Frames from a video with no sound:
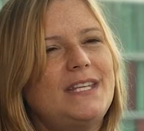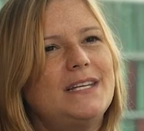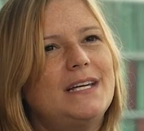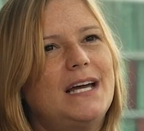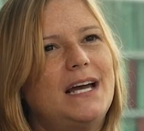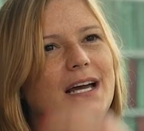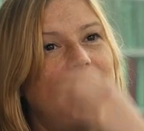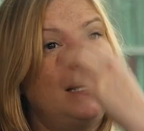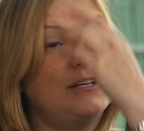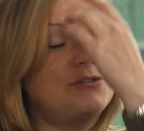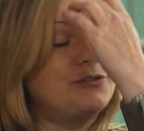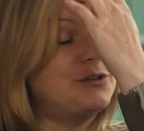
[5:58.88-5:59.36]

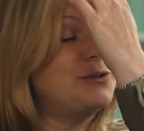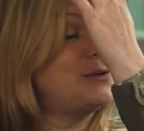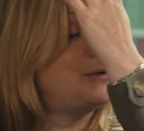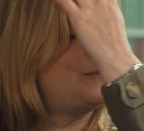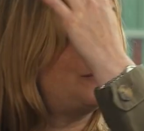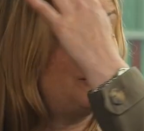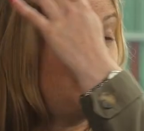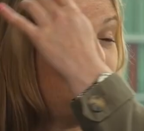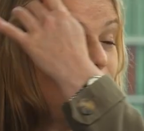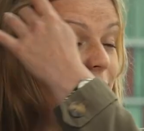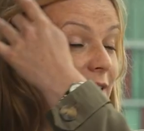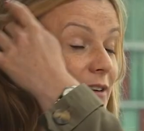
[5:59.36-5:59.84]
I grew
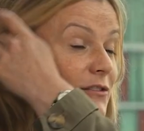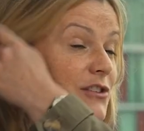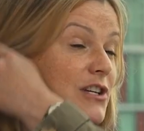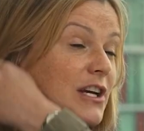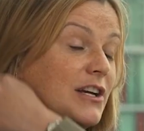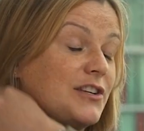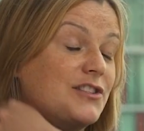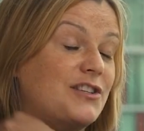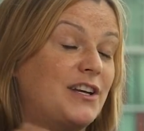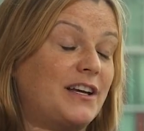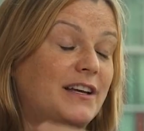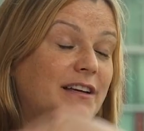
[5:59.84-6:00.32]
up all around
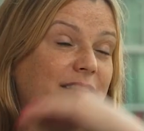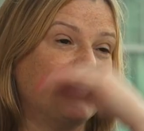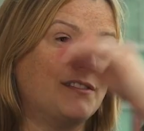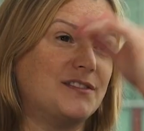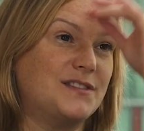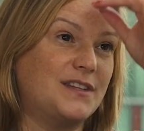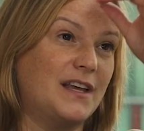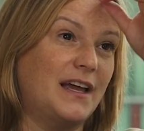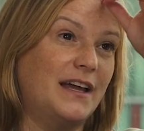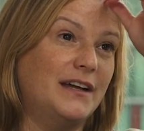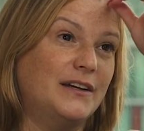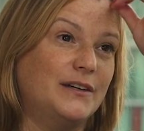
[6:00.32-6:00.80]
Cheshire,
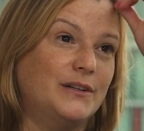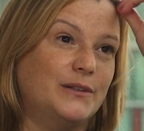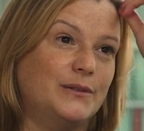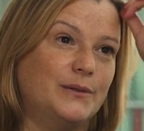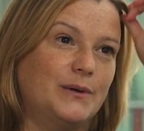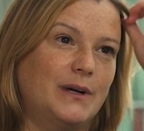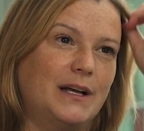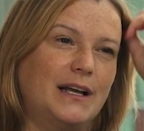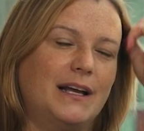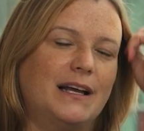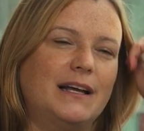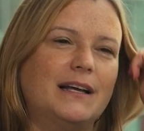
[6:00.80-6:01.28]

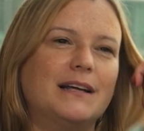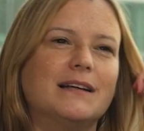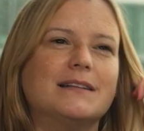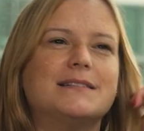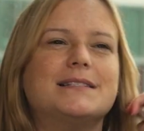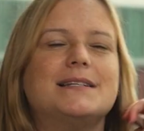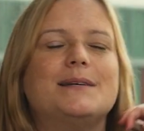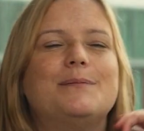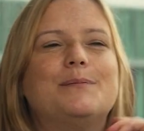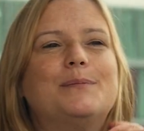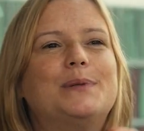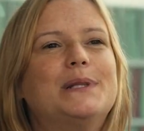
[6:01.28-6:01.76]
so
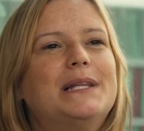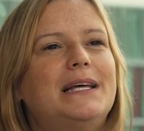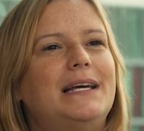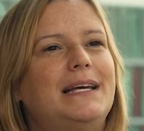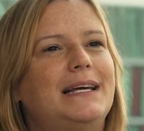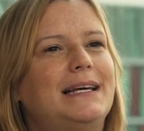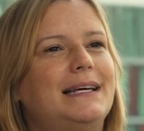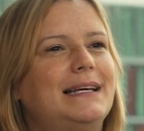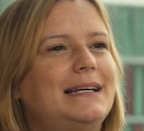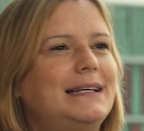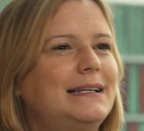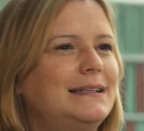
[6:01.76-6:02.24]

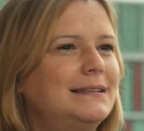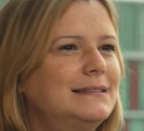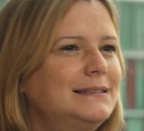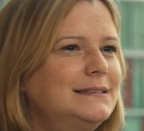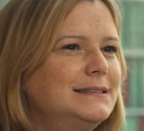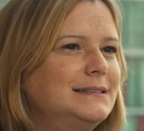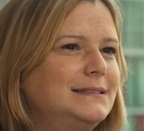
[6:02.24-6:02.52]
Timpley,